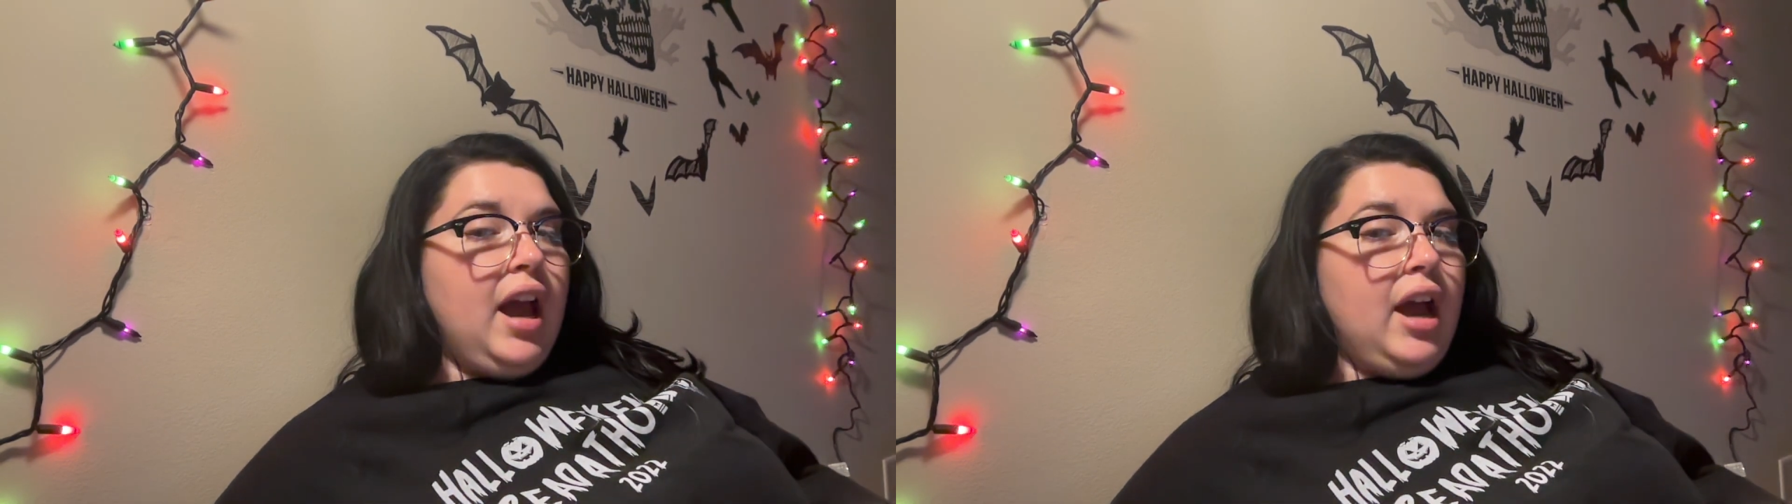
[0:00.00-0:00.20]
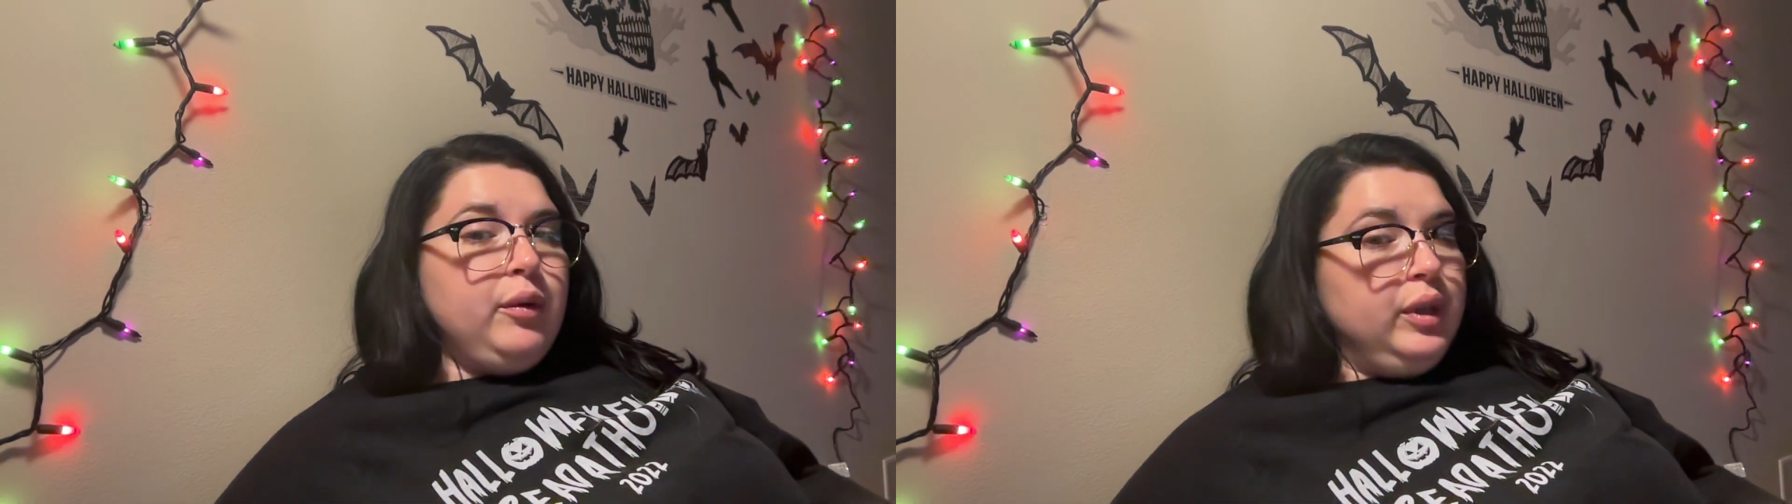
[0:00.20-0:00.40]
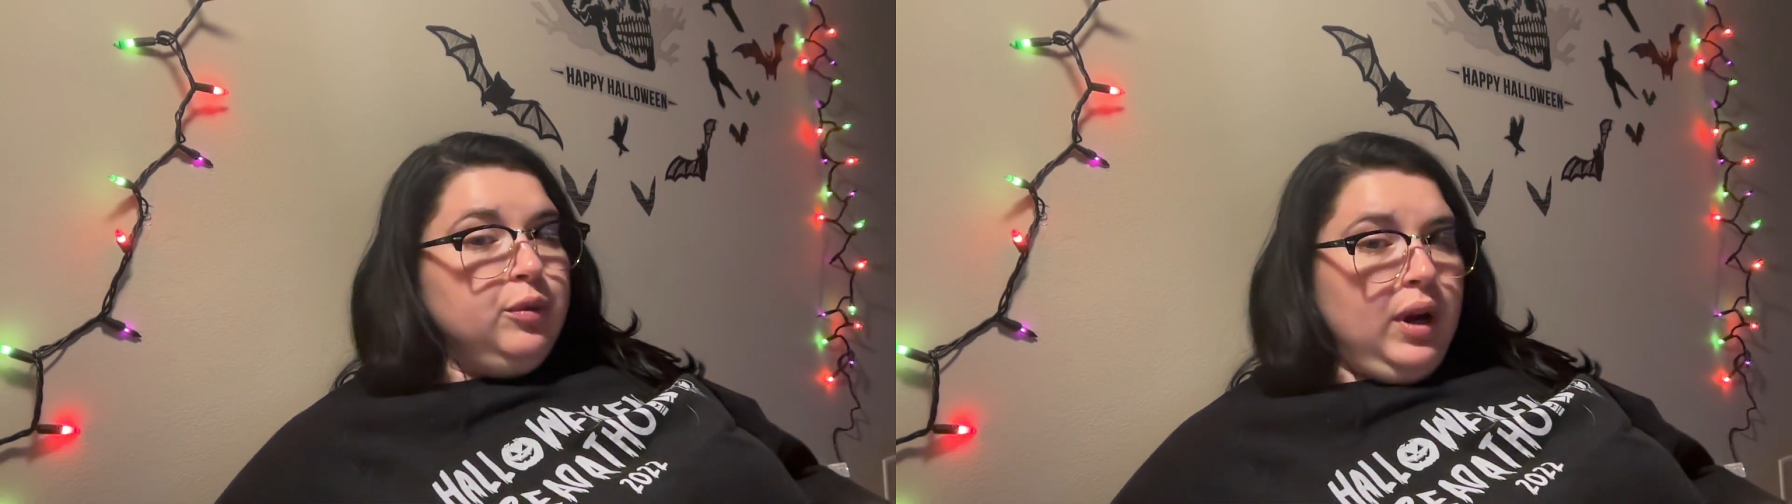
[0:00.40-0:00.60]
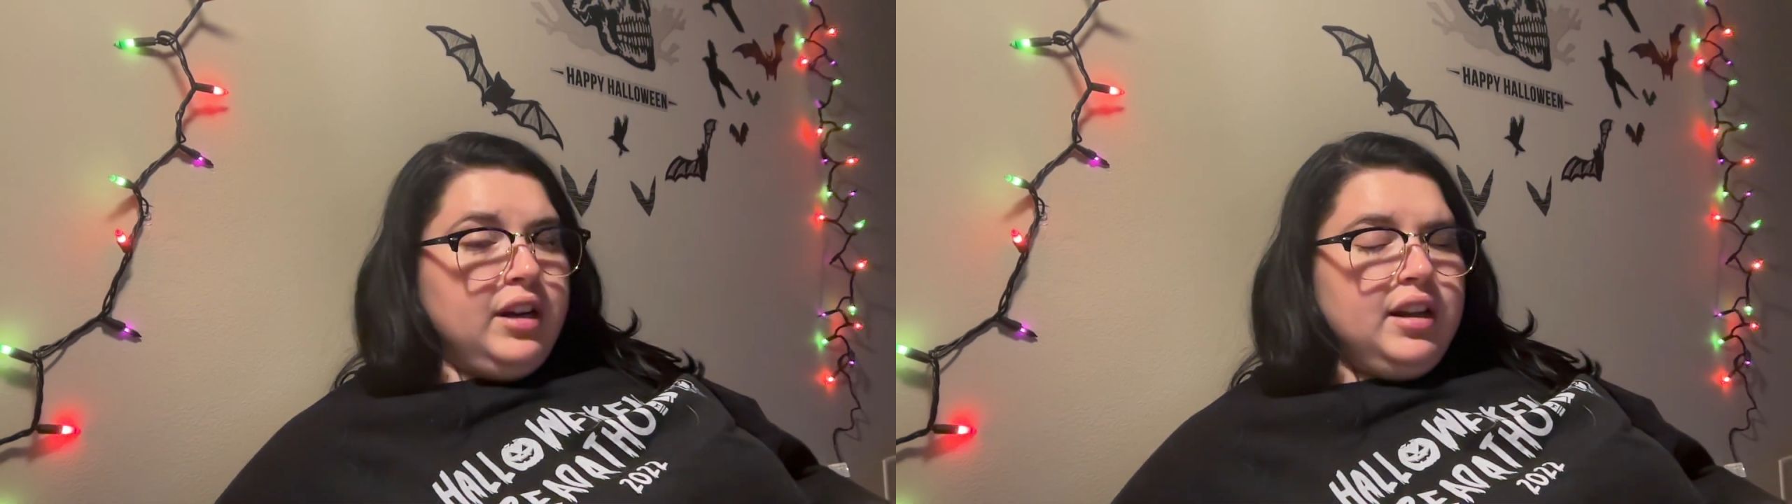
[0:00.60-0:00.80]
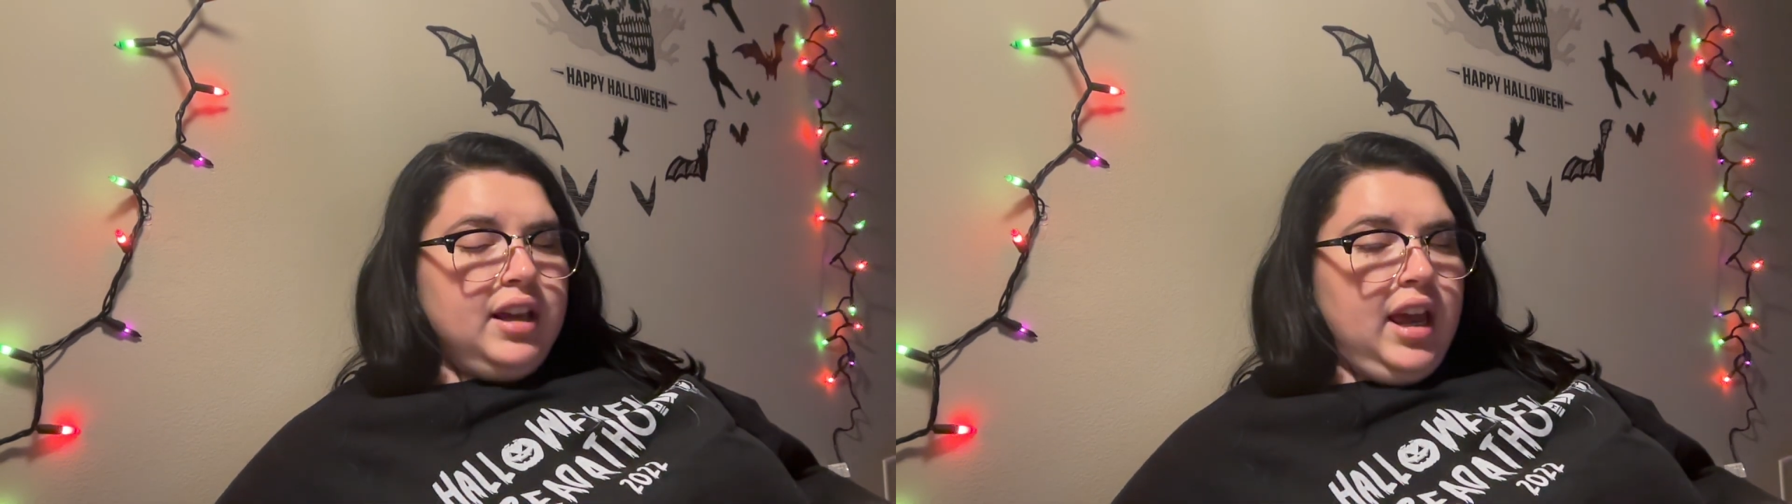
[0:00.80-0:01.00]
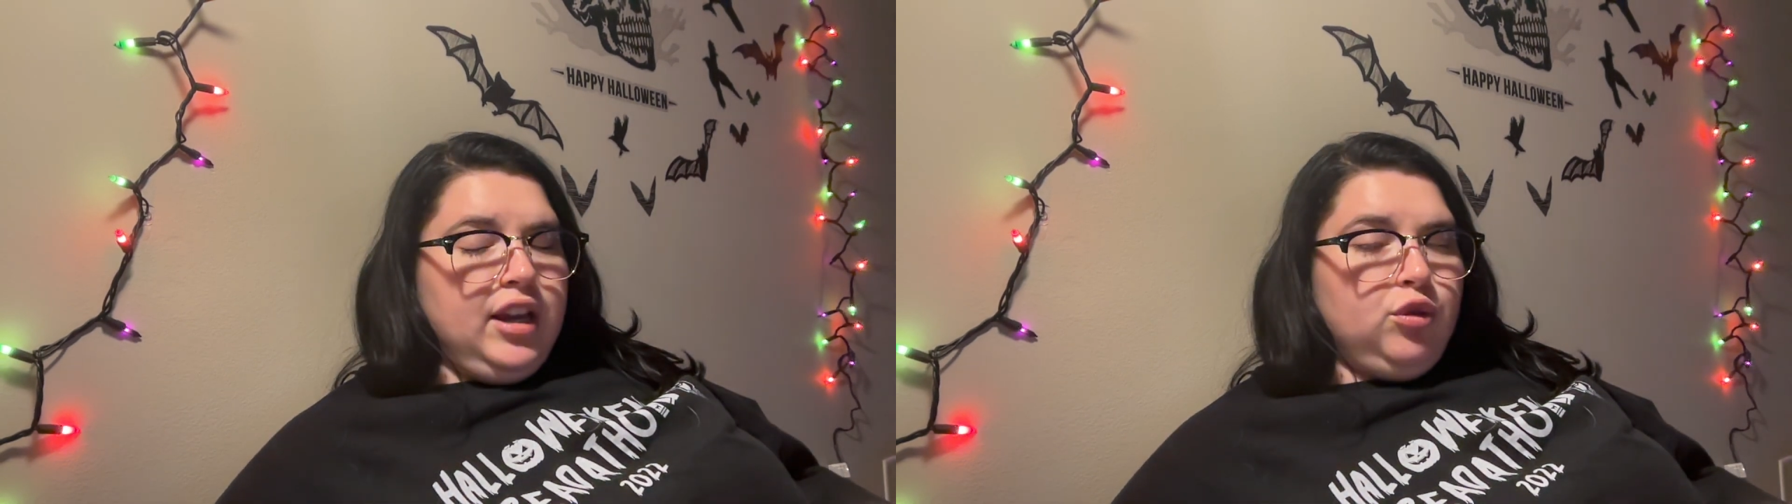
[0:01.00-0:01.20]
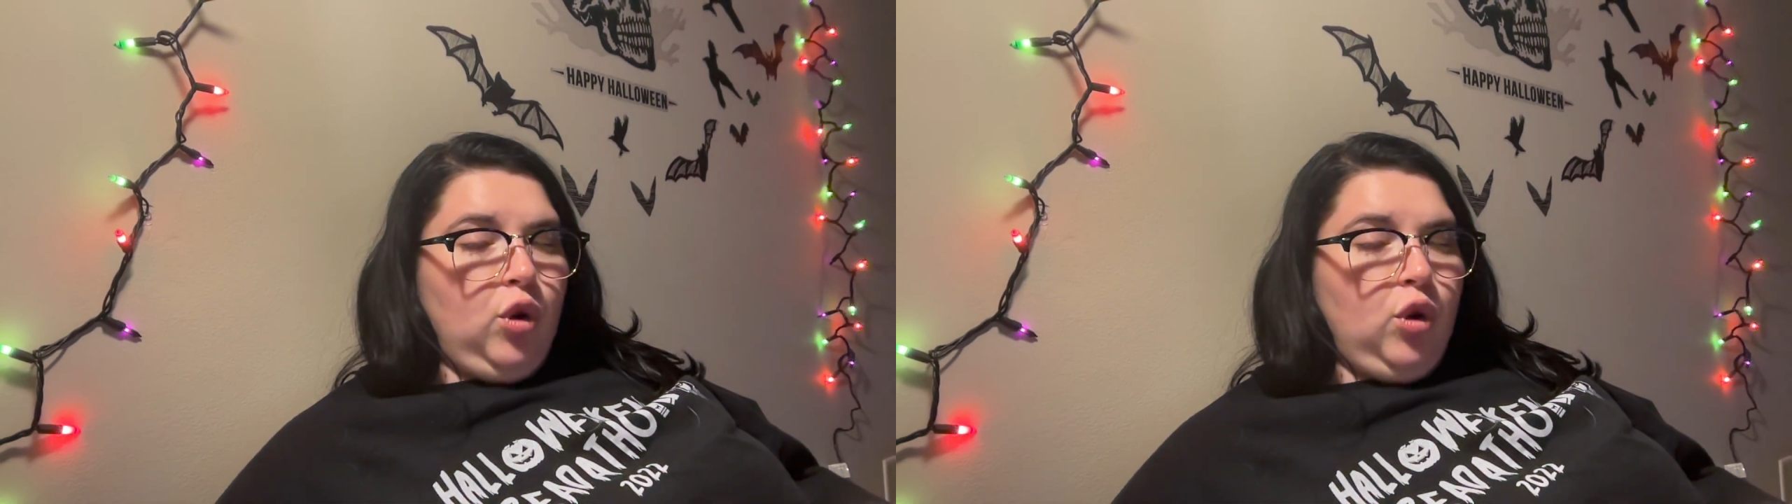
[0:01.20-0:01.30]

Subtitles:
I reread Kane